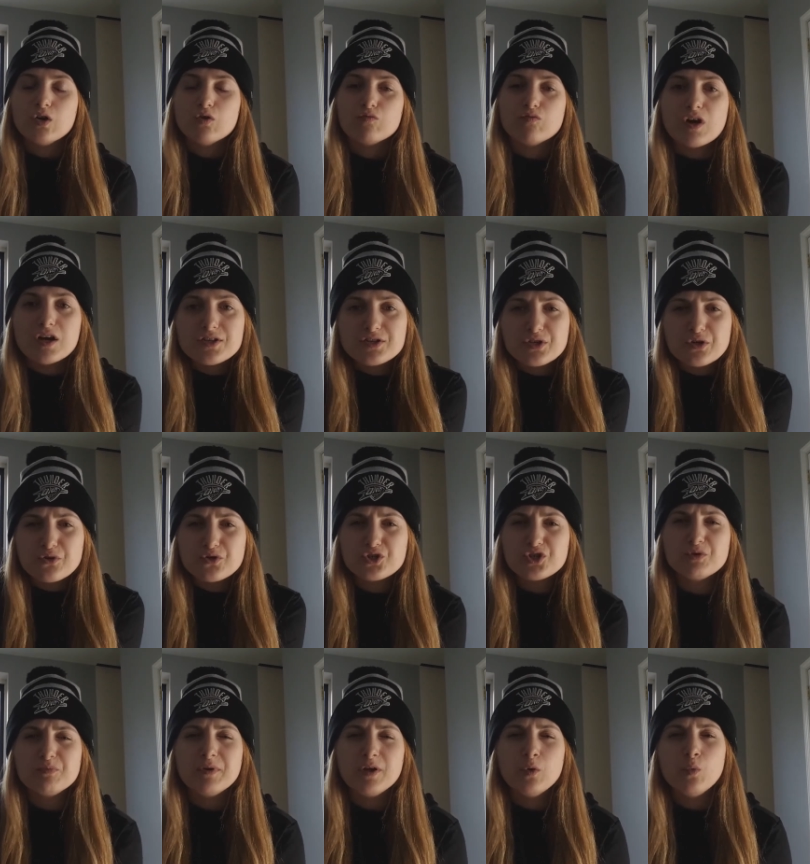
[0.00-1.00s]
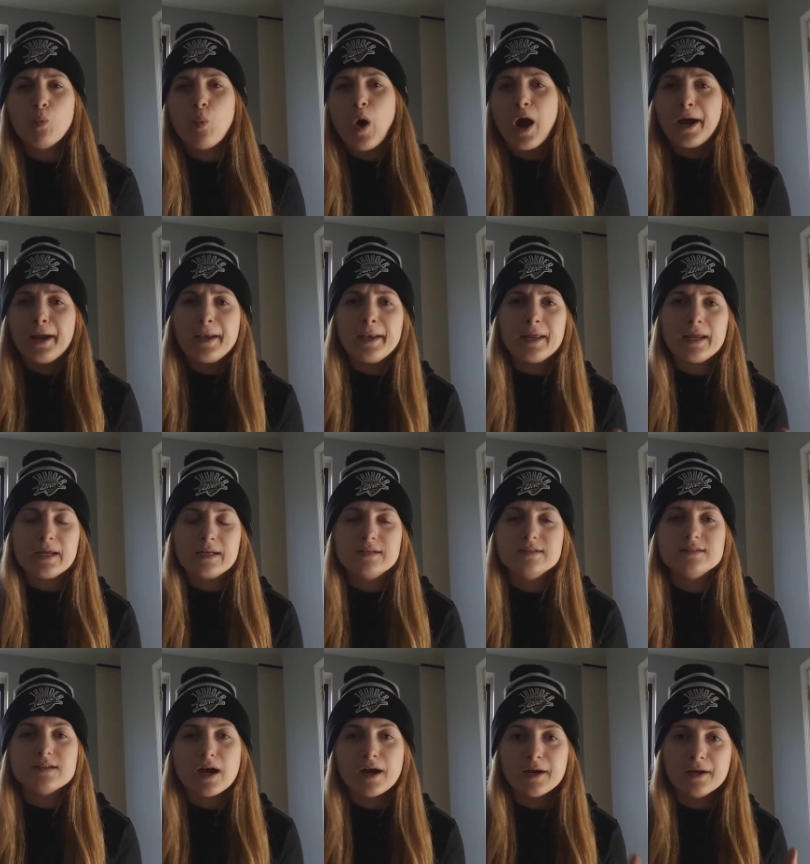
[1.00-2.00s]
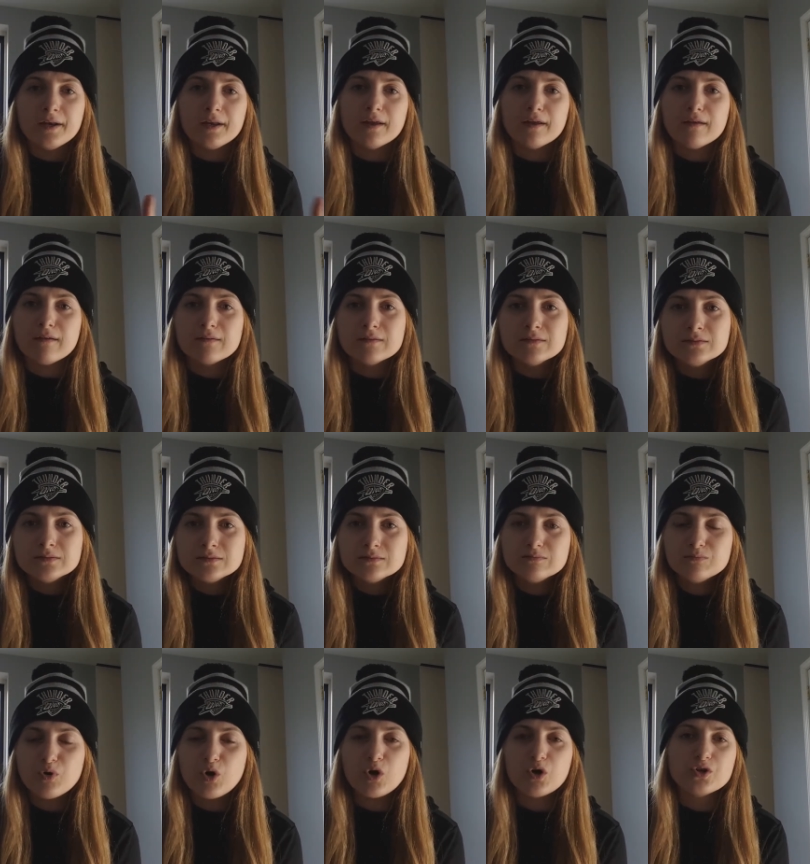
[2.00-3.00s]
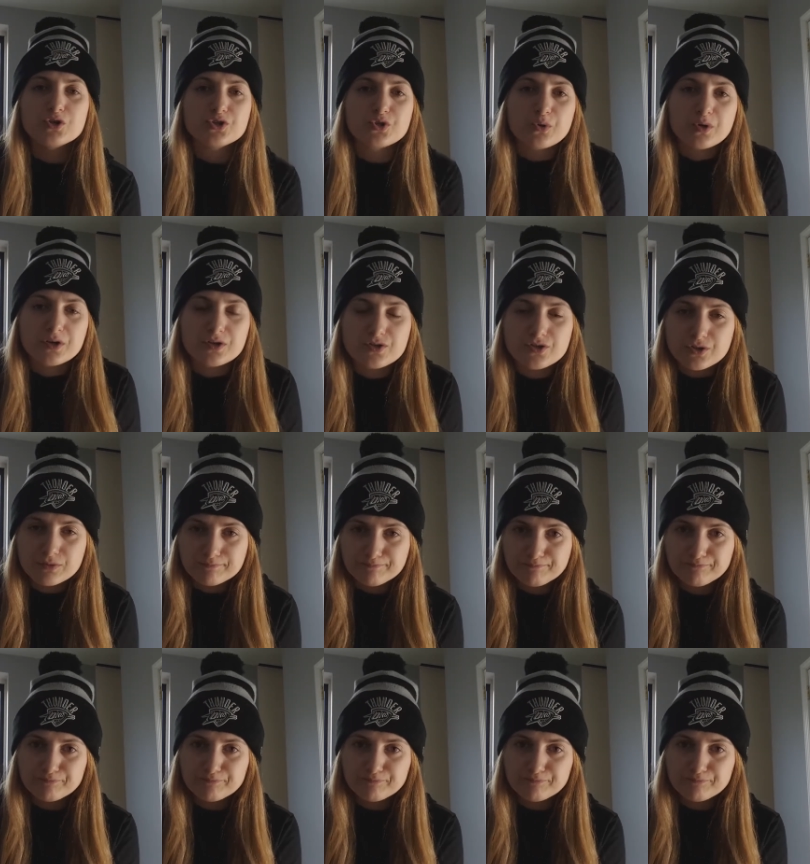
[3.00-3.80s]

Russell should be whining and dining Paul George.